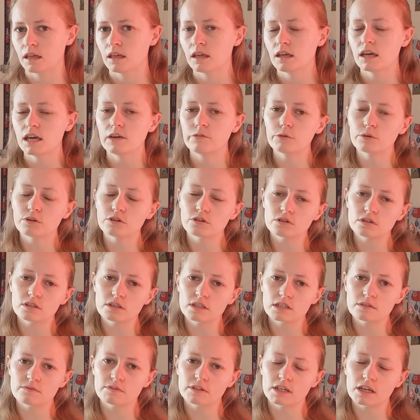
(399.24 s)
If you enjoyed
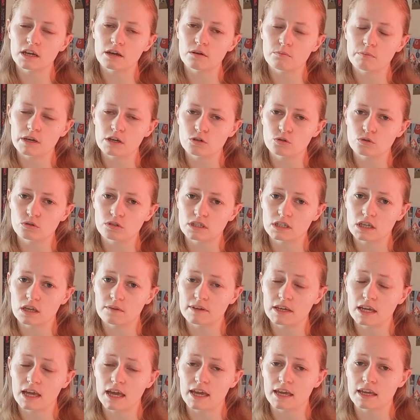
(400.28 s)
this video, make sure to give
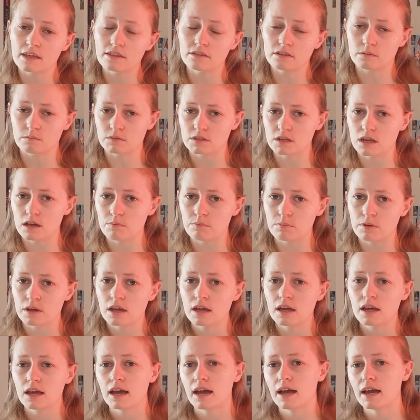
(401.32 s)
it a thumbs up
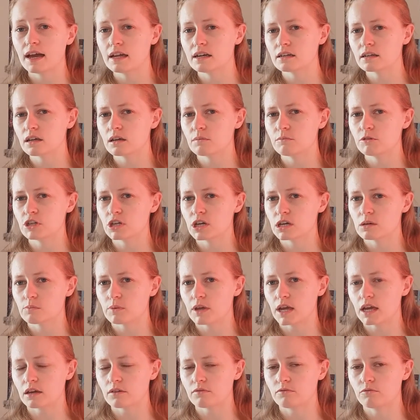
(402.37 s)
and come and check
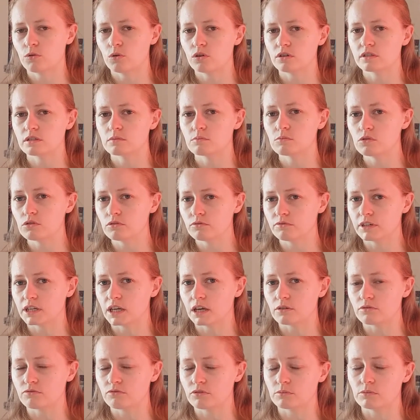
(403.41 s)
back for some more
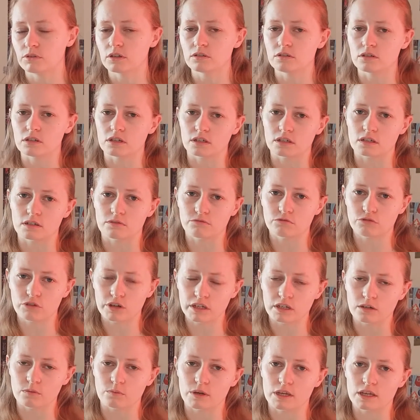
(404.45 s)
videos from the Alternative
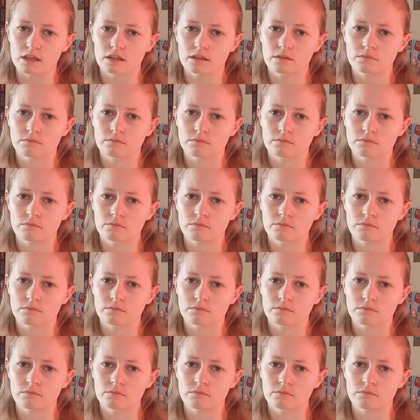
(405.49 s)
Training Week.